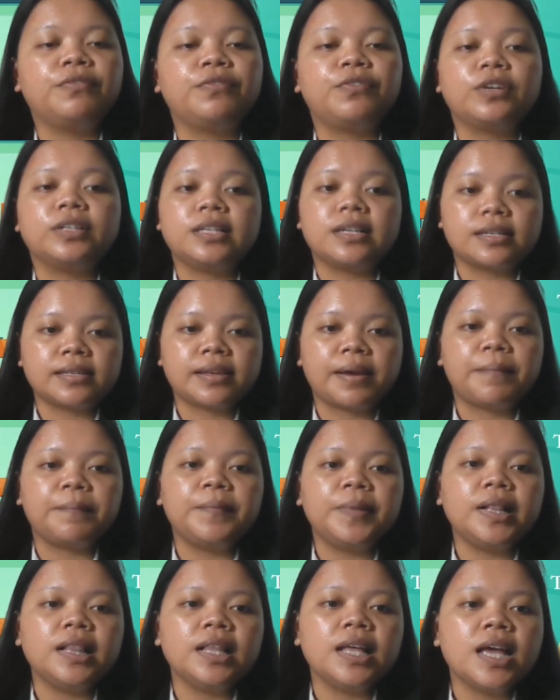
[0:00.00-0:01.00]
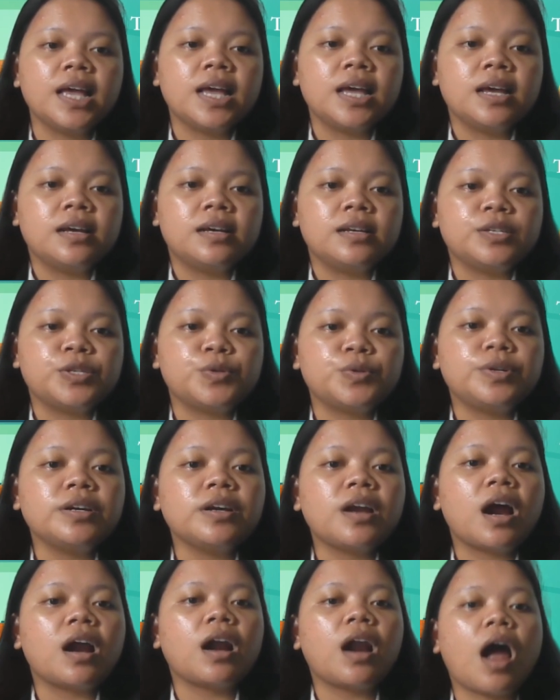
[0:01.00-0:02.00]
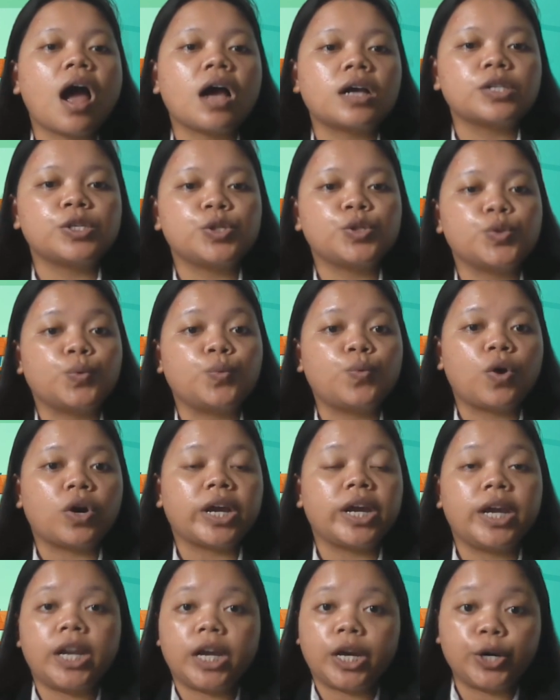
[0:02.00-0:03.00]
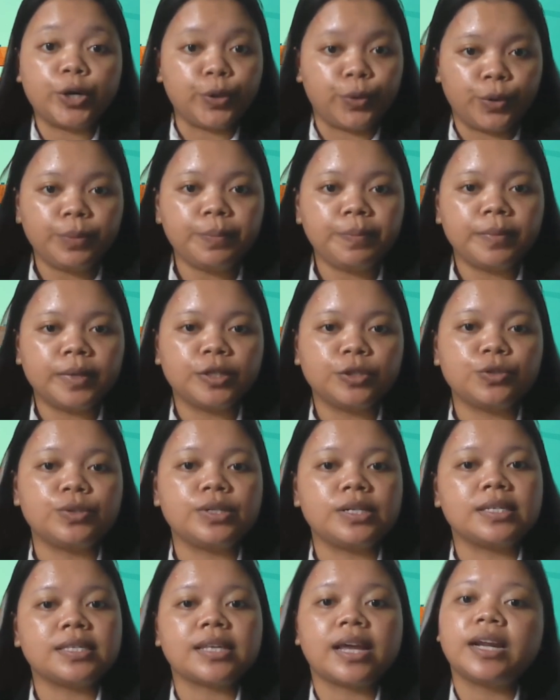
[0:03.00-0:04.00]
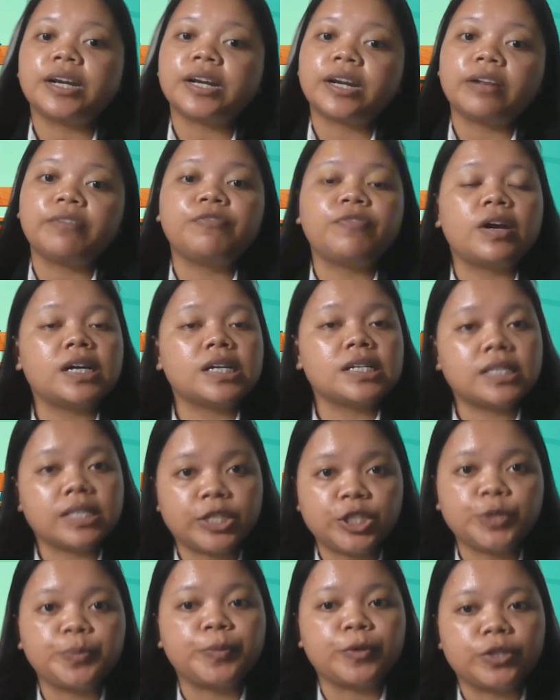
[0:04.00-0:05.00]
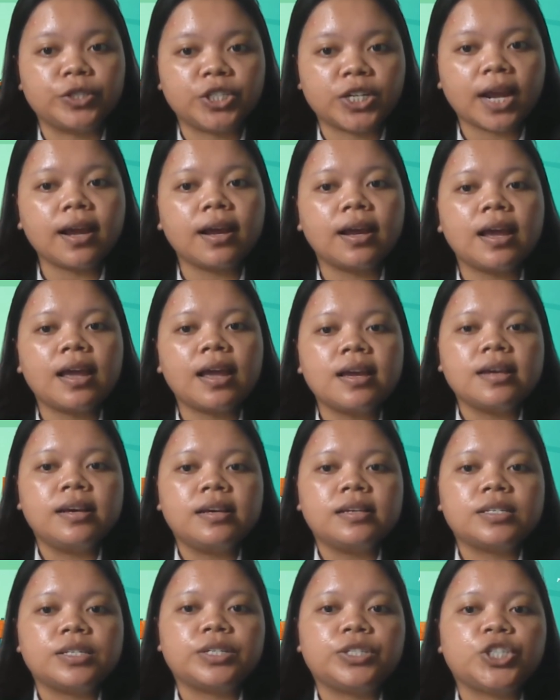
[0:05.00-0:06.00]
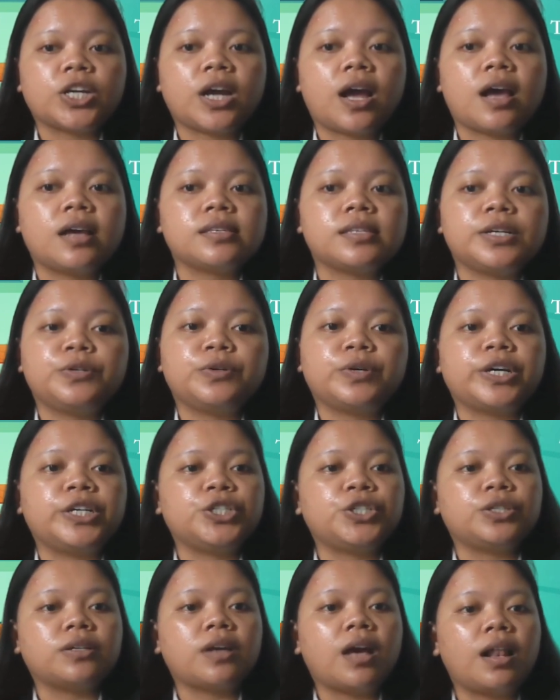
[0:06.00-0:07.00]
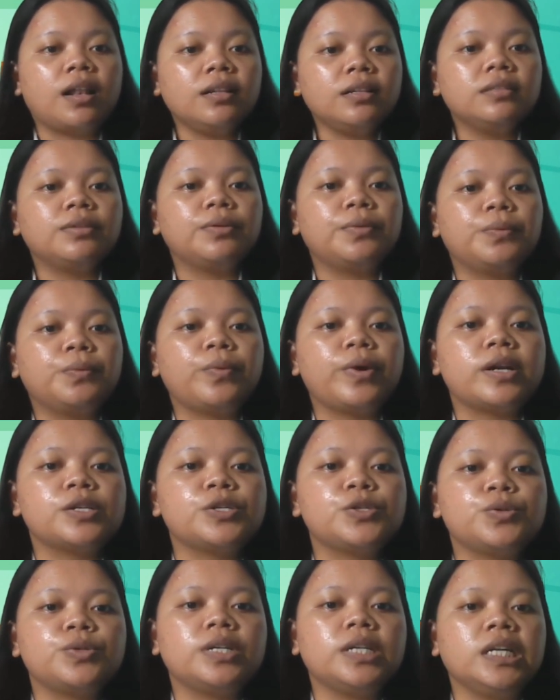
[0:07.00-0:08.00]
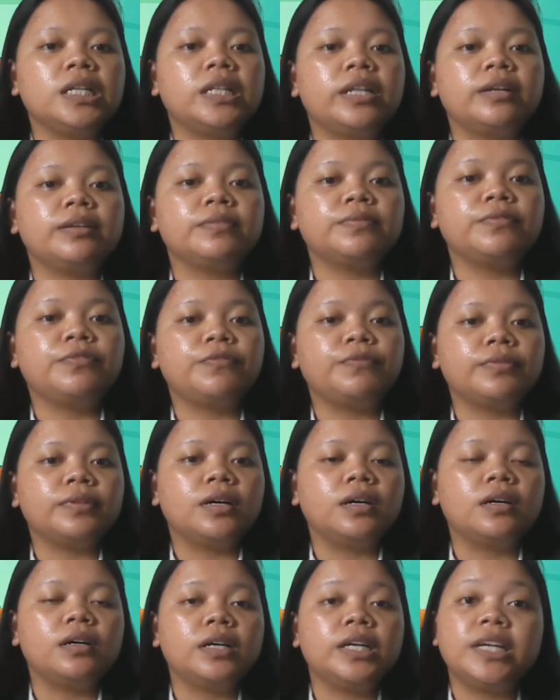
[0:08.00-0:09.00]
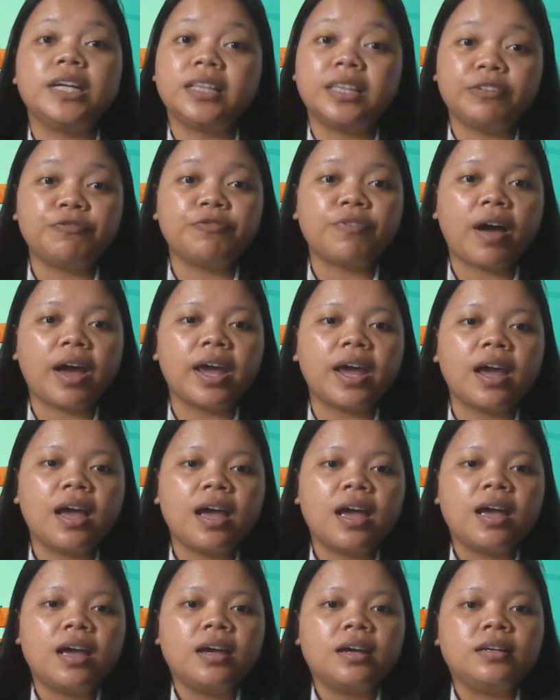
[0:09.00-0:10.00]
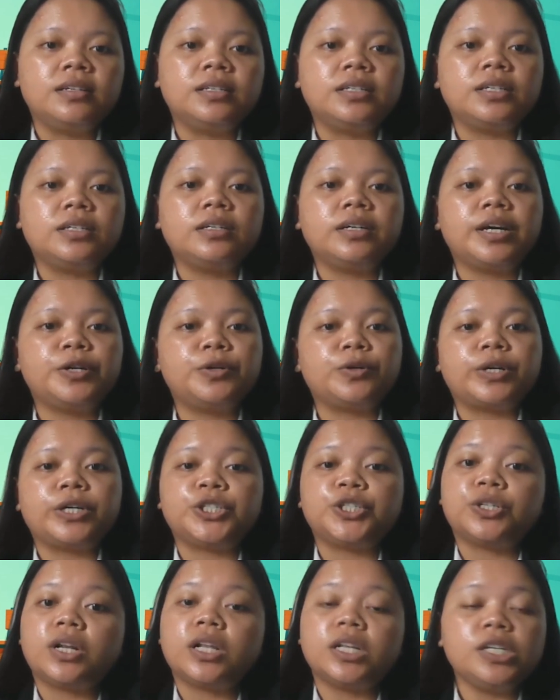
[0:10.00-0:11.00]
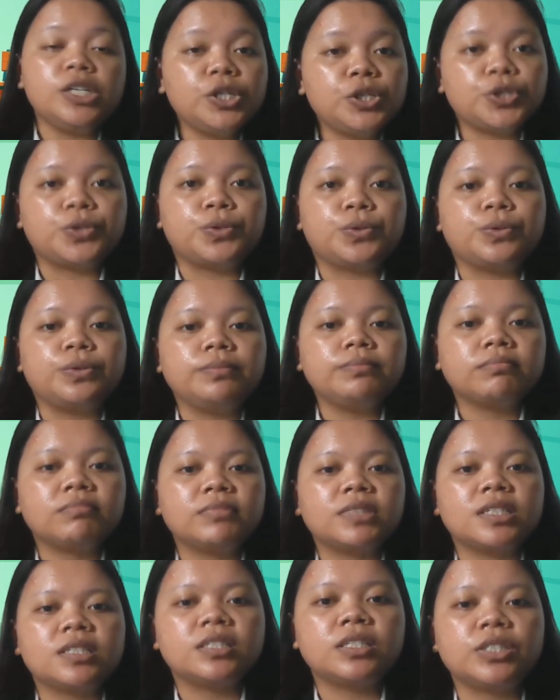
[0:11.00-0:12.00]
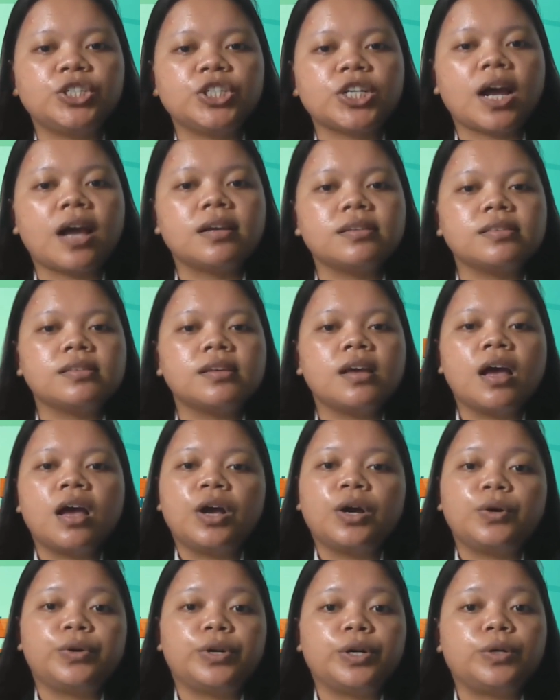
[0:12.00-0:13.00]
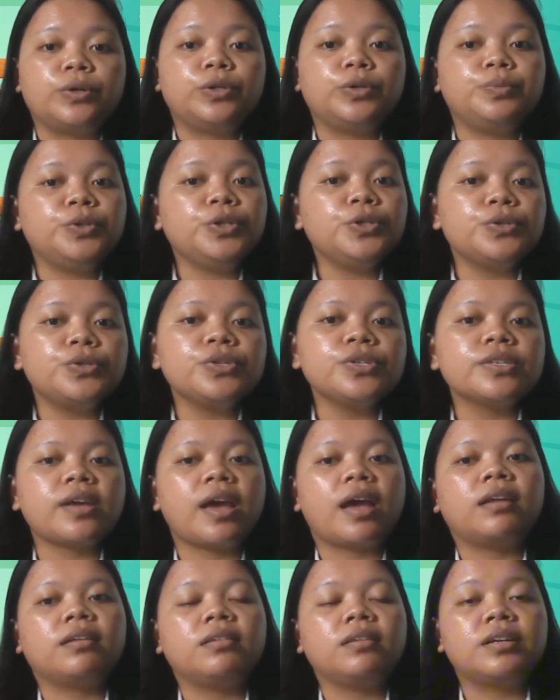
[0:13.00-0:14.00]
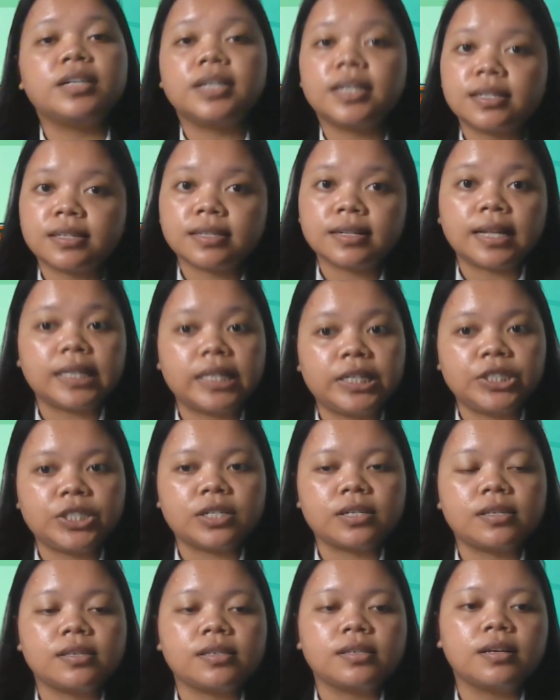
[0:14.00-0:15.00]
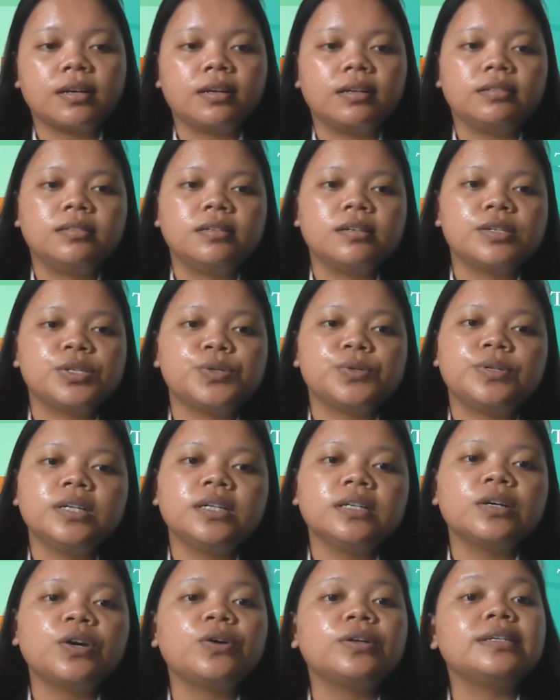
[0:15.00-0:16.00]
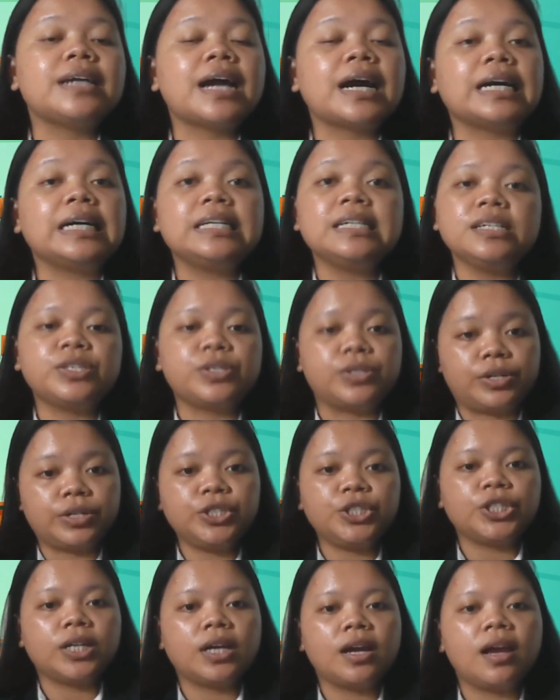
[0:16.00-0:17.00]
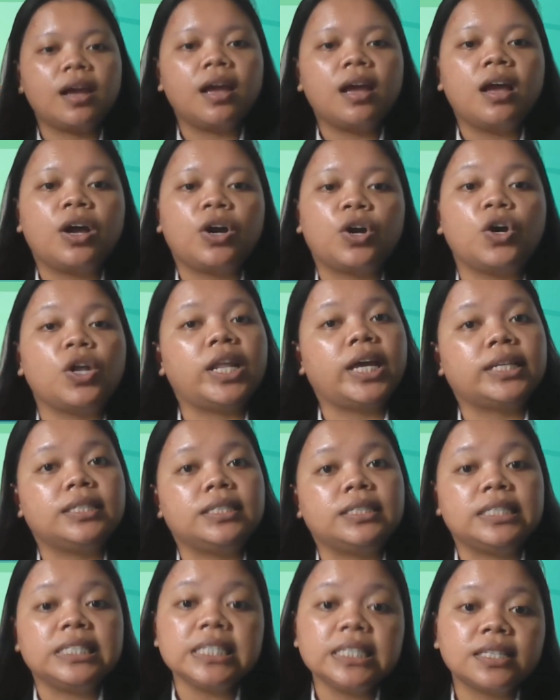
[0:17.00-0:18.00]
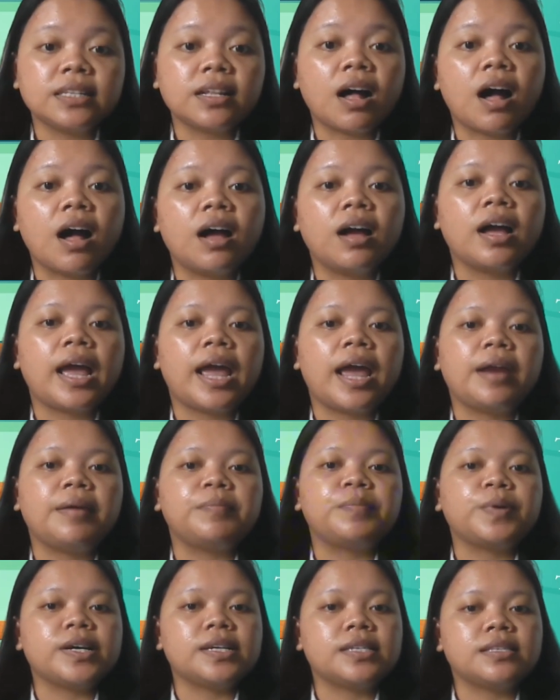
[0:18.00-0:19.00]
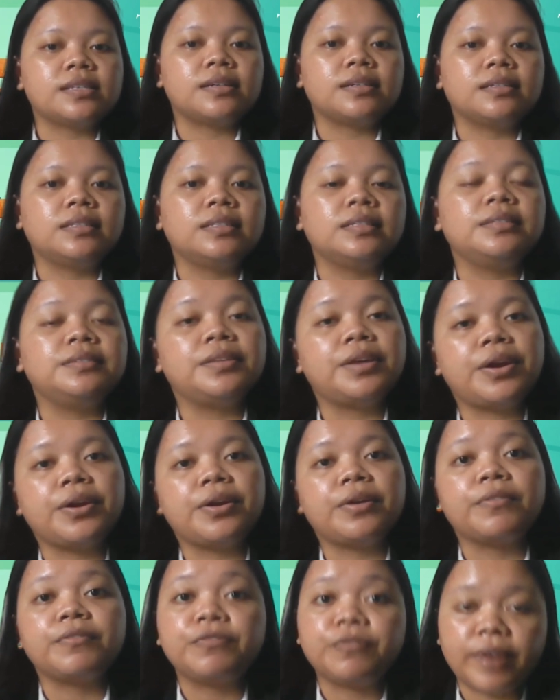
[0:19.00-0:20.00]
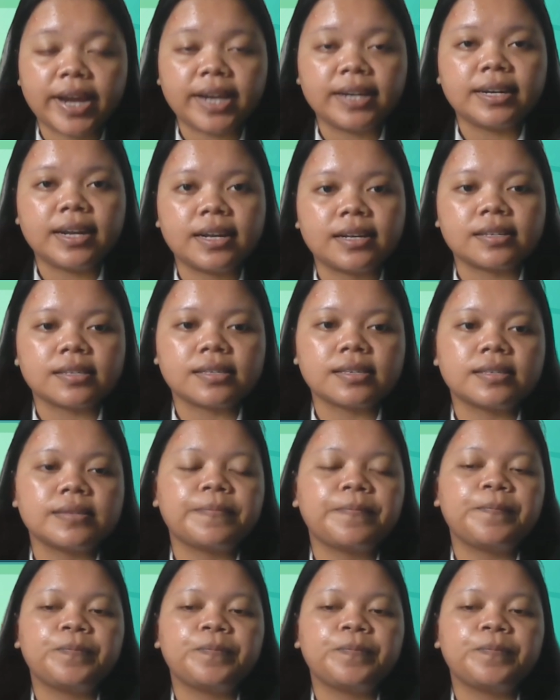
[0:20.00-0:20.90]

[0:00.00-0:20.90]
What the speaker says: For the example, students are asked to work in a group to design relevant research projects, such as educational, where students identify the educational issue, such as curriculum use and learning strategies. The student conduct research, collect the data, and present their findings.